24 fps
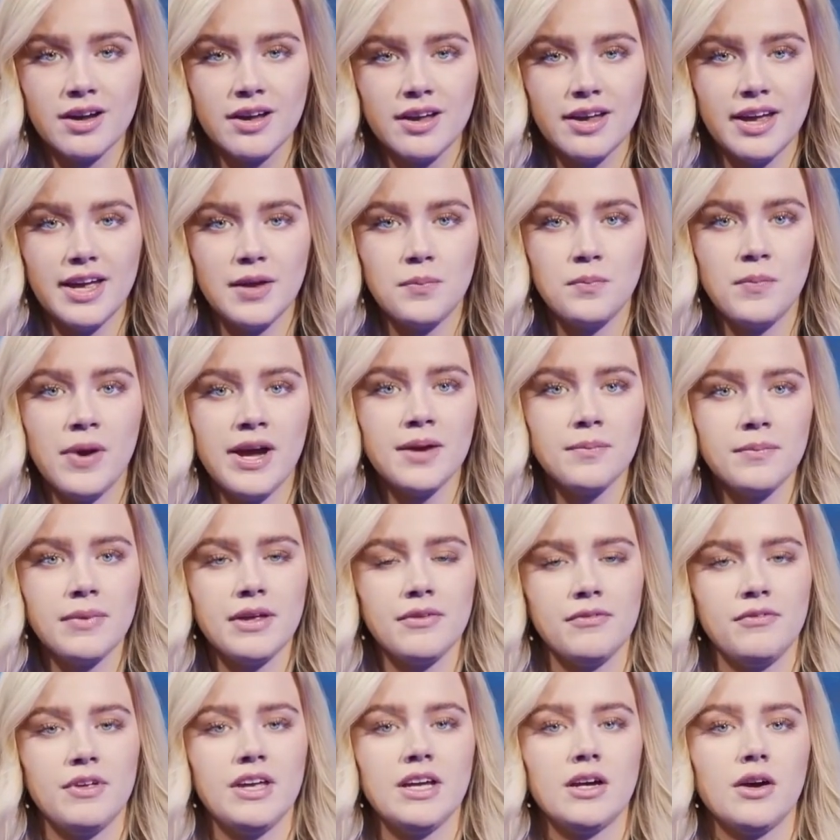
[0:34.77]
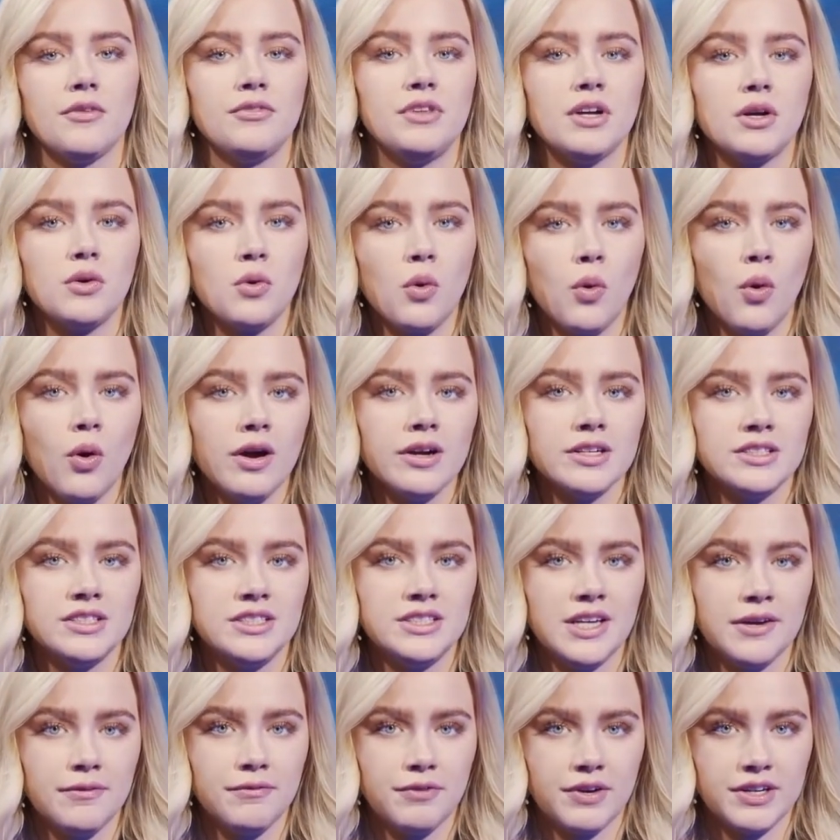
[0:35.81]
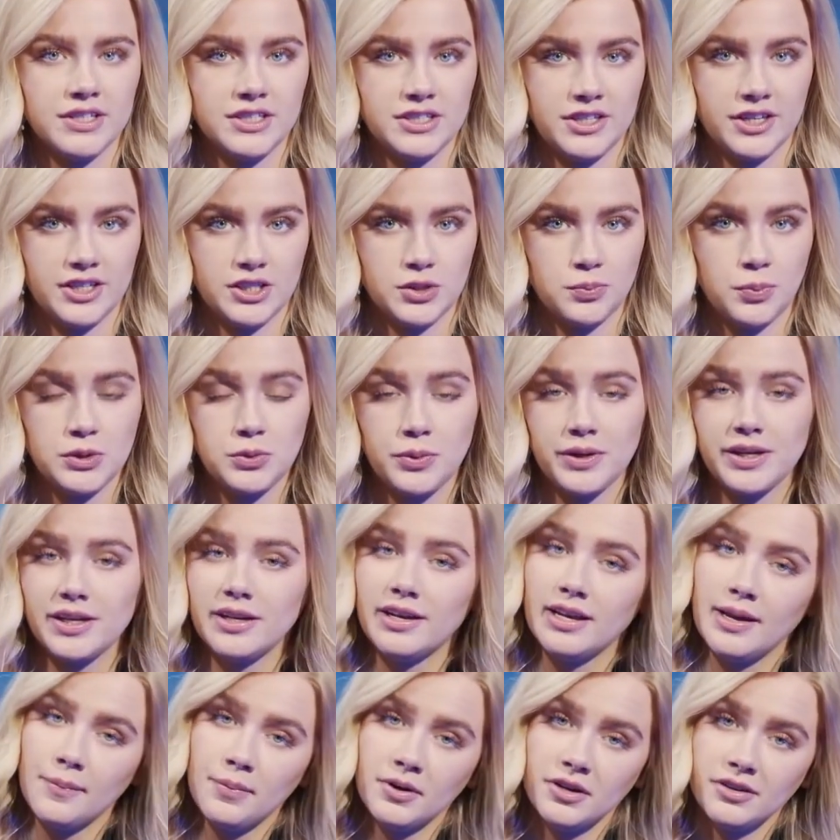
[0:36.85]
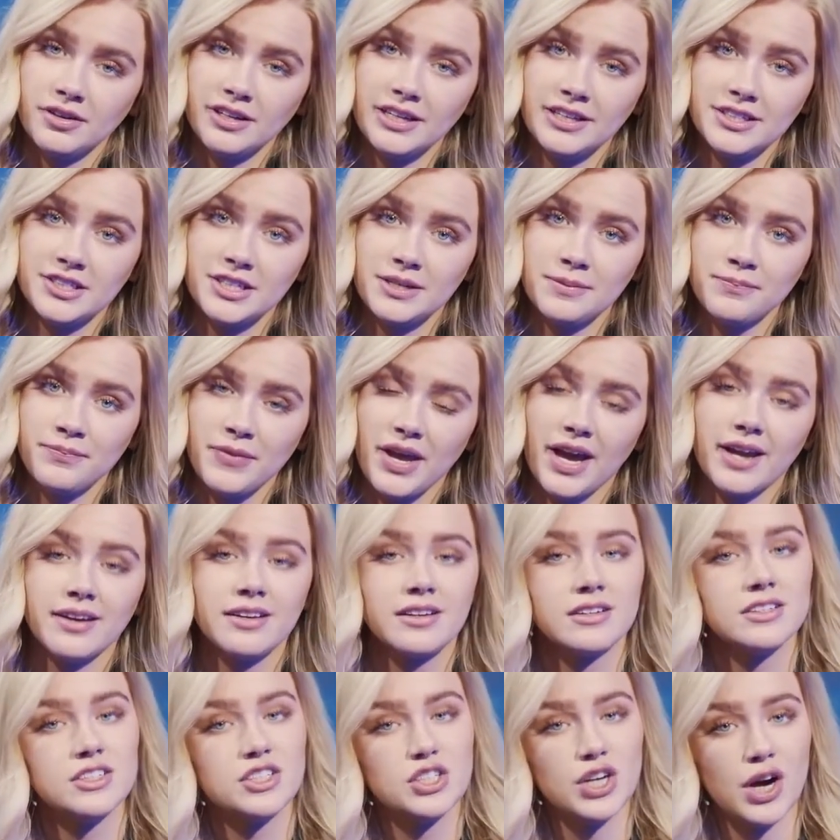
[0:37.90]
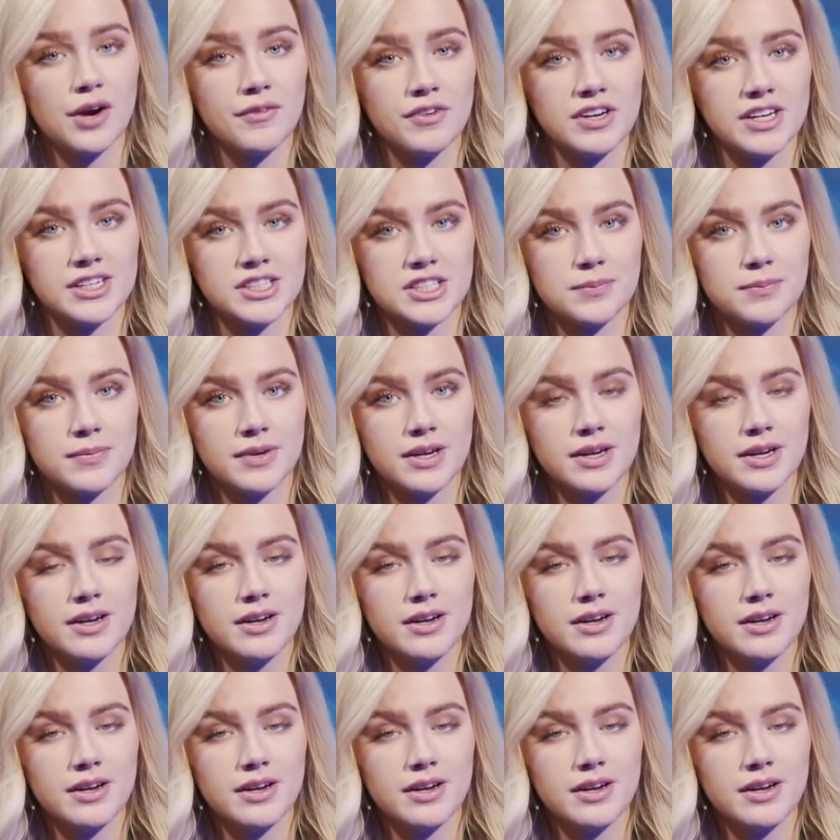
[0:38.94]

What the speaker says: it made me think of the core differences between liberalism and conservatism,